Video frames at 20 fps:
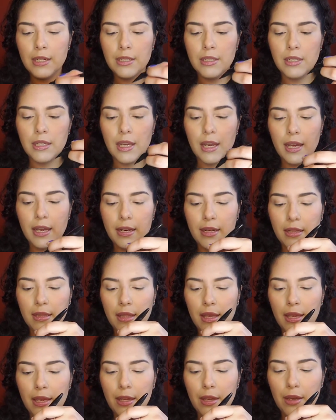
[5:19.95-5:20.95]
to kind
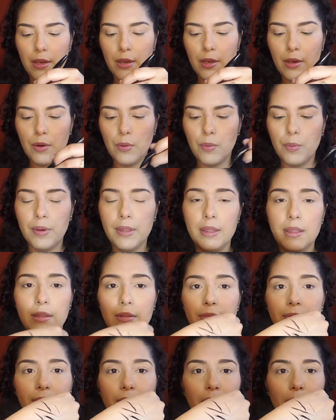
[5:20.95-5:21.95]
of like go with
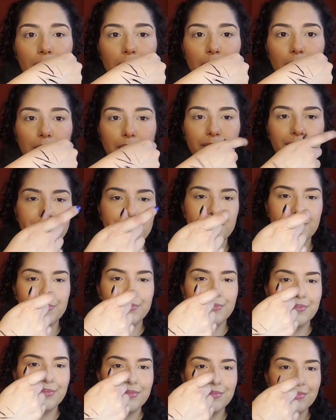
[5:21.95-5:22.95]
the flow.
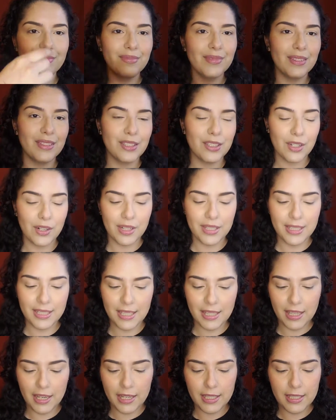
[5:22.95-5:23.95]
It's
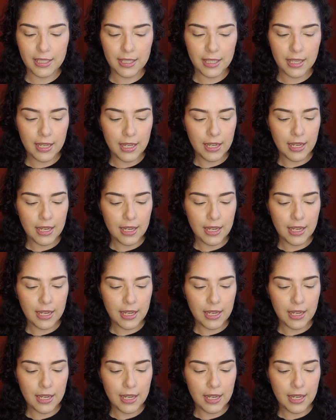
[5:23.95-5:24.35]
crazy lines.